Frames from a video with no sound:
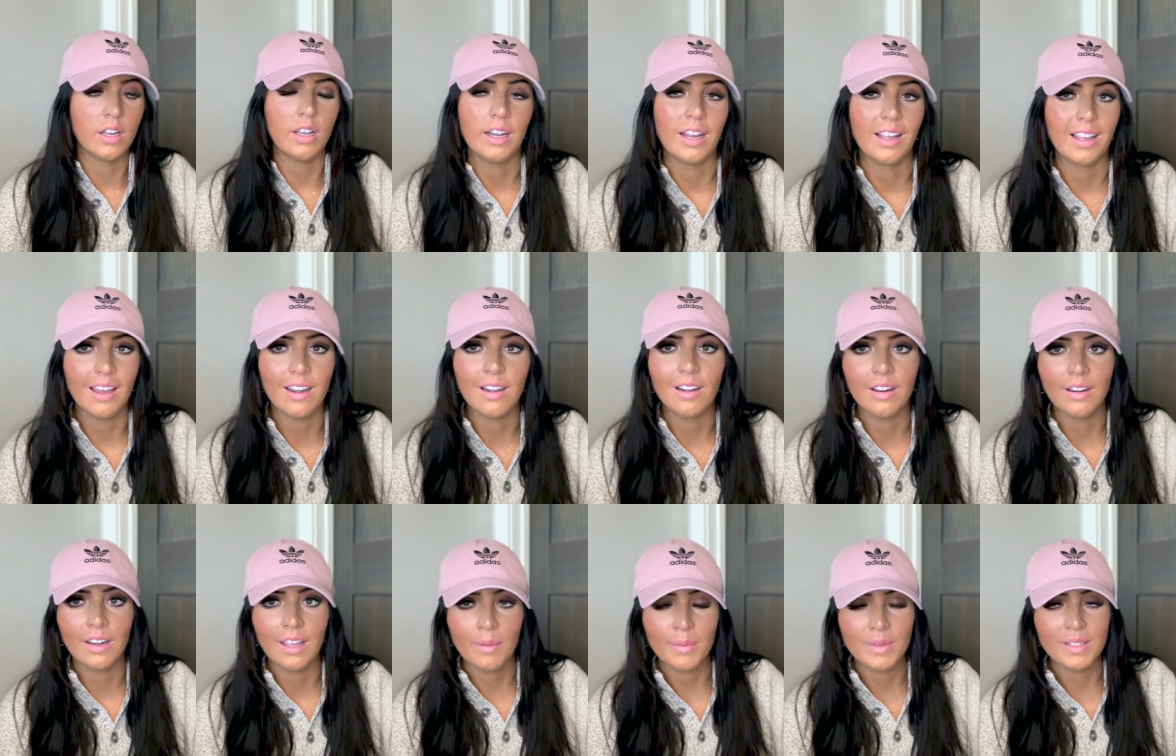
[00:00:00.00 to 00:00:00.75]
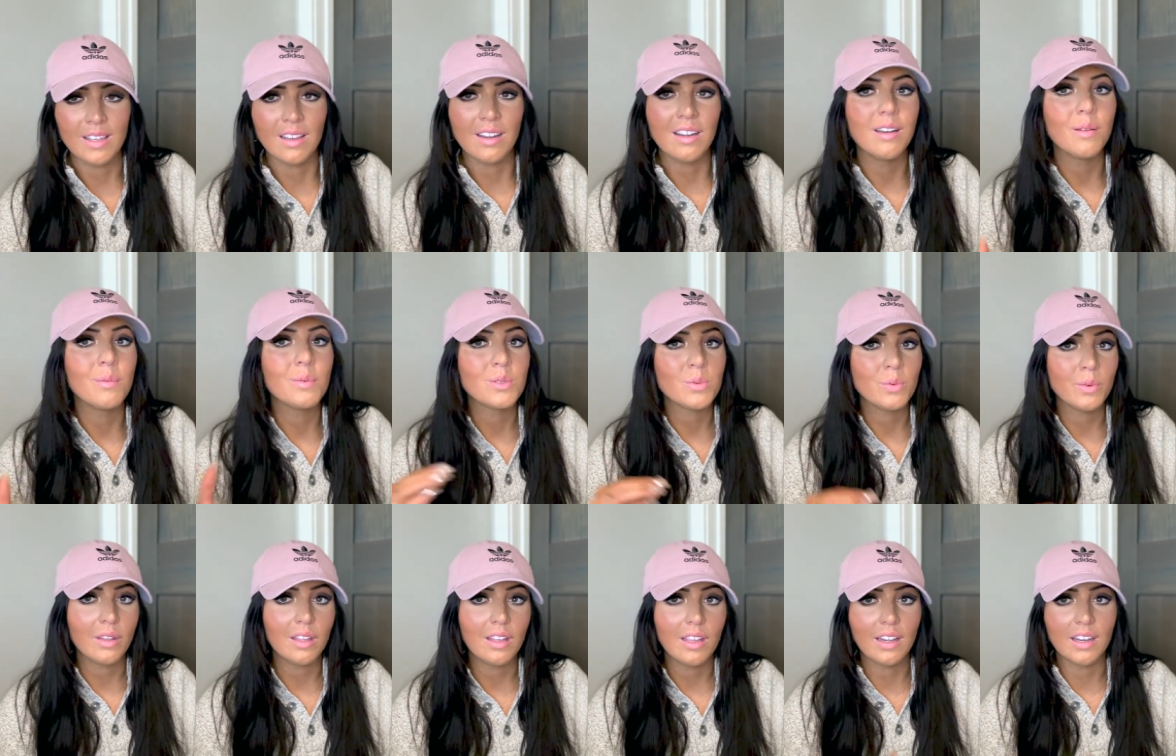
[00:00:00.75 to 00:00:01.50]
And I got it on Amazon and it was
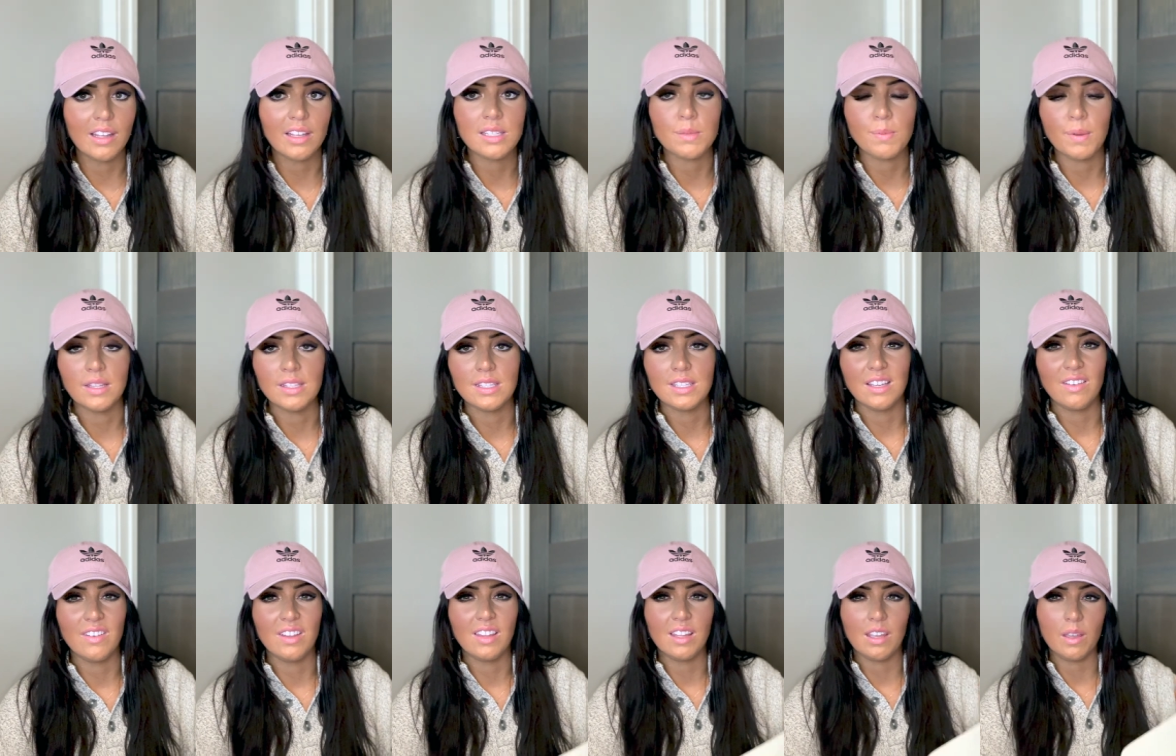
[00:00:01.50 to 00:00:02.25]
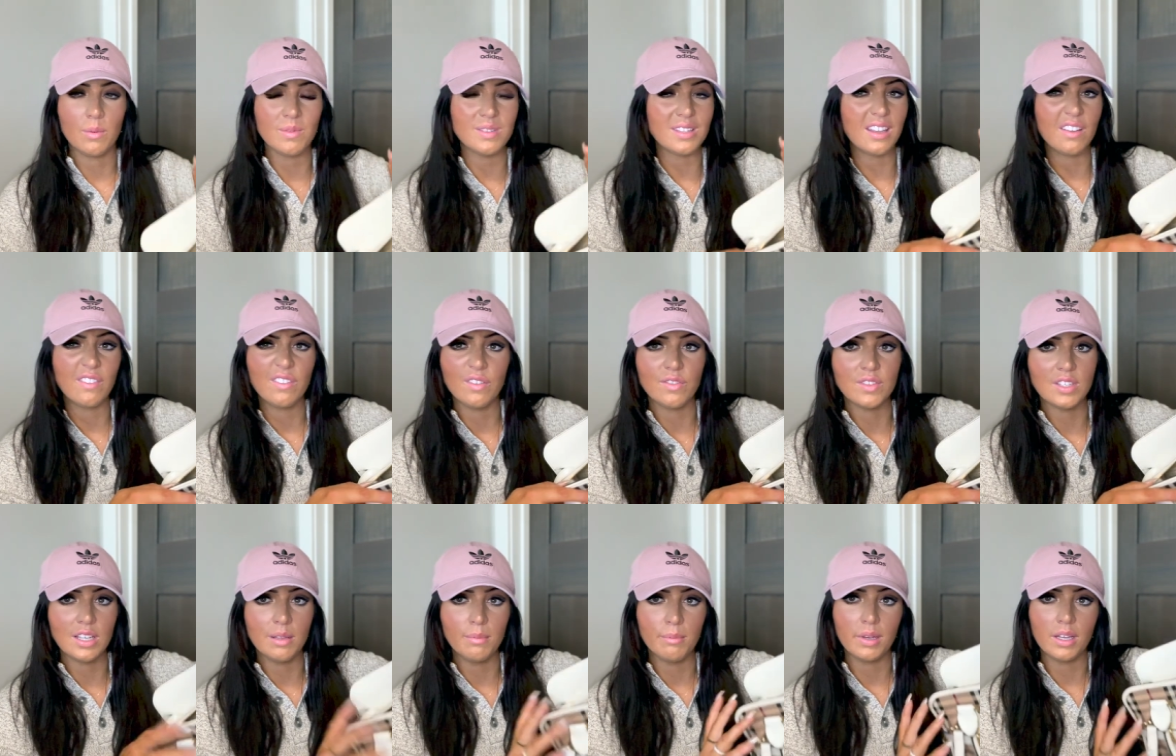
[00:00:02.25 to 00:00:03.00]
really inexpensive. I think it was like
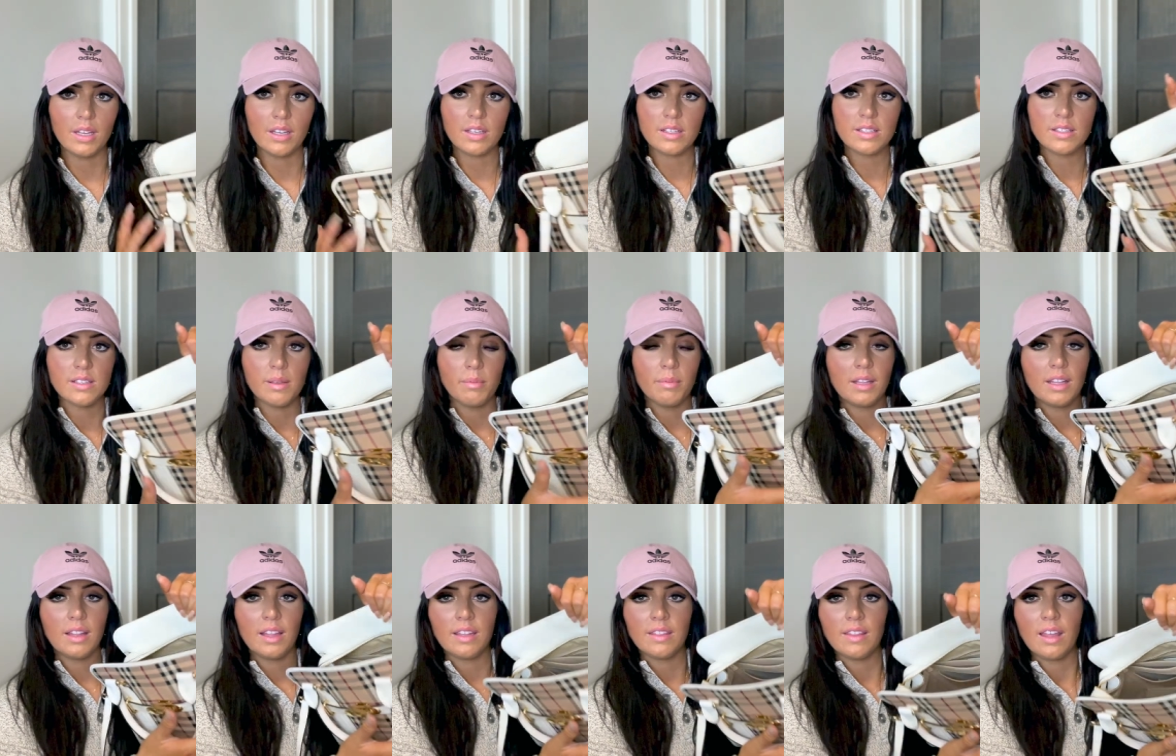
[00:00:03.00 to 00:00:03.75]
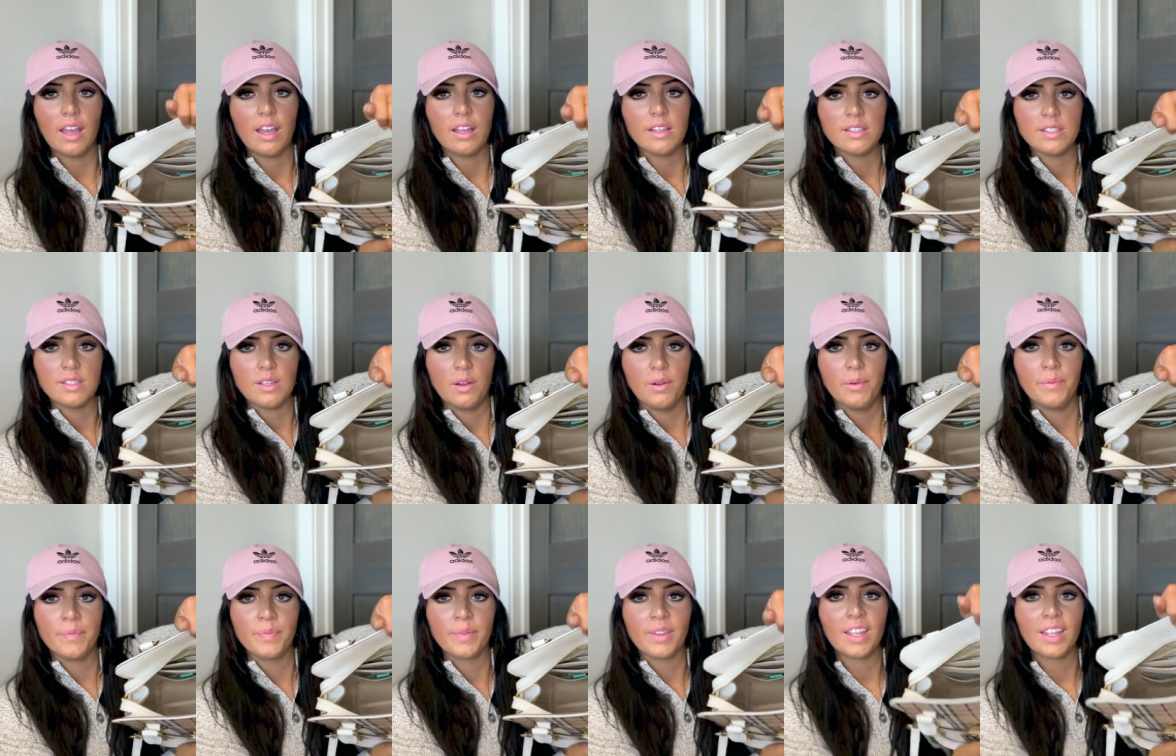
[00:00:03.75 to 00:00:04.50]
15 bucks, something like that. So